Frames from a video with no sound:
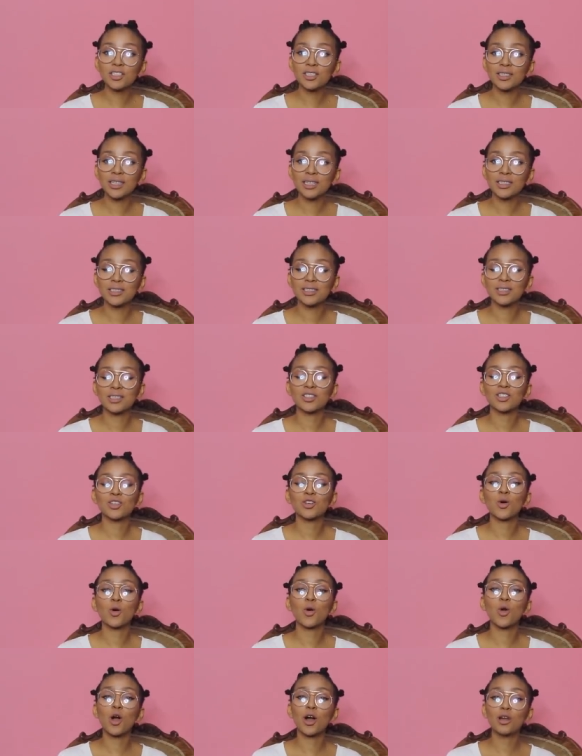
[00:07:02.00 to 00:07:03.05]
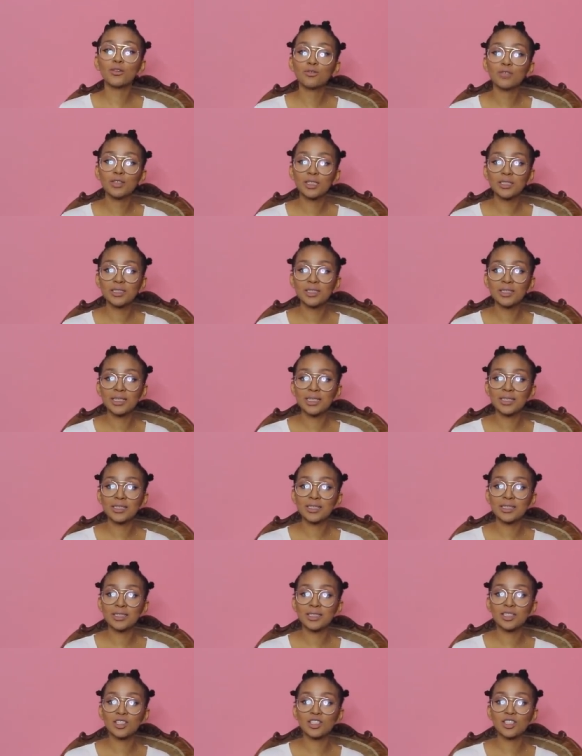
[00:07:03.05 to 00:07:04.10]
in that decision or confidence in that
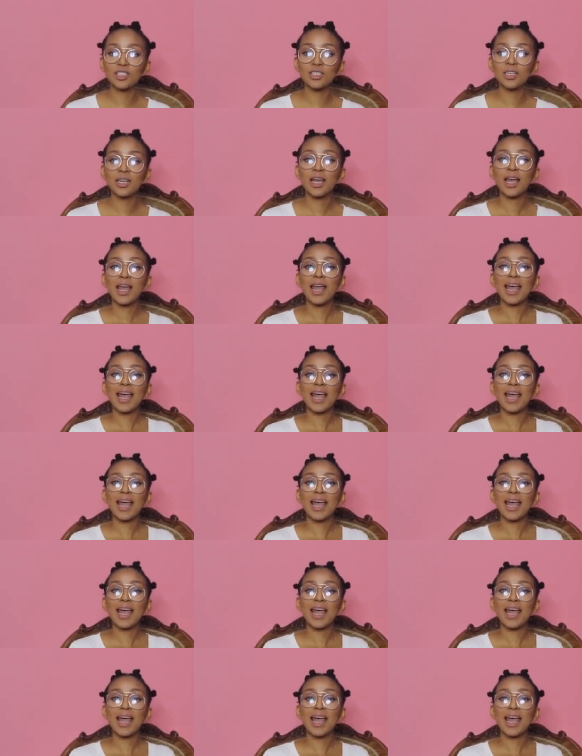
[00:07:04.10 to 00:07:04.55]
decision.